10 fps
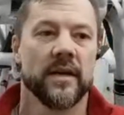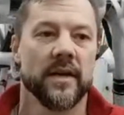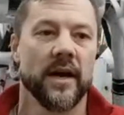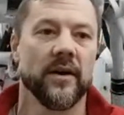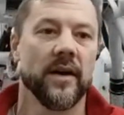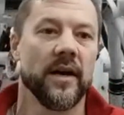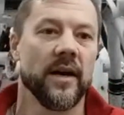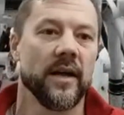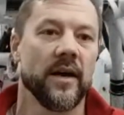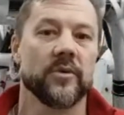Now,
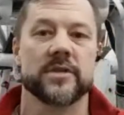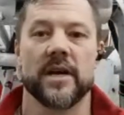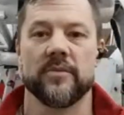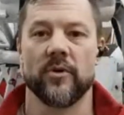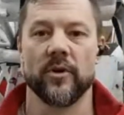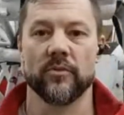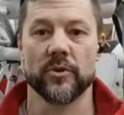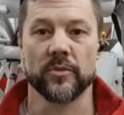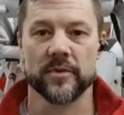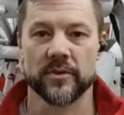I wish I had more
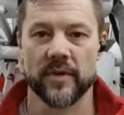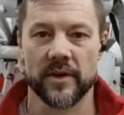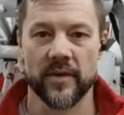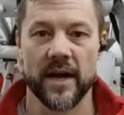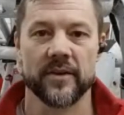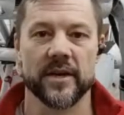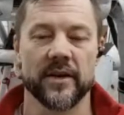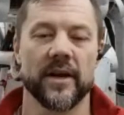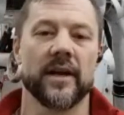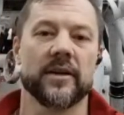room to run around here
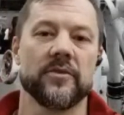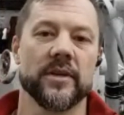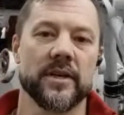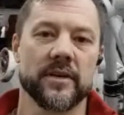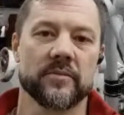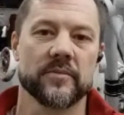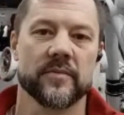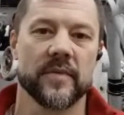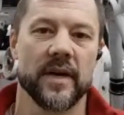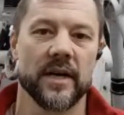and I could really
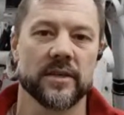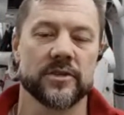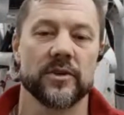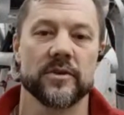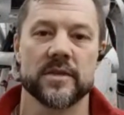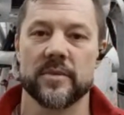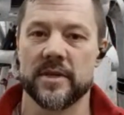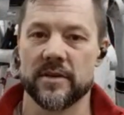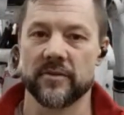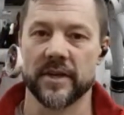show you some of
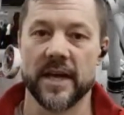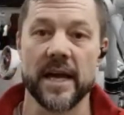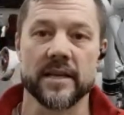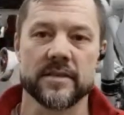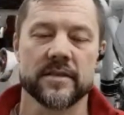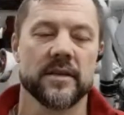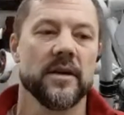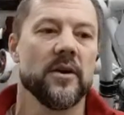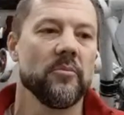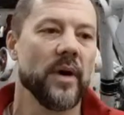the different gaits,
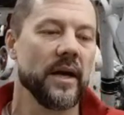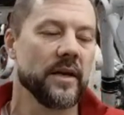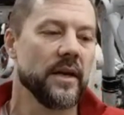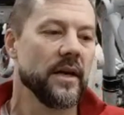but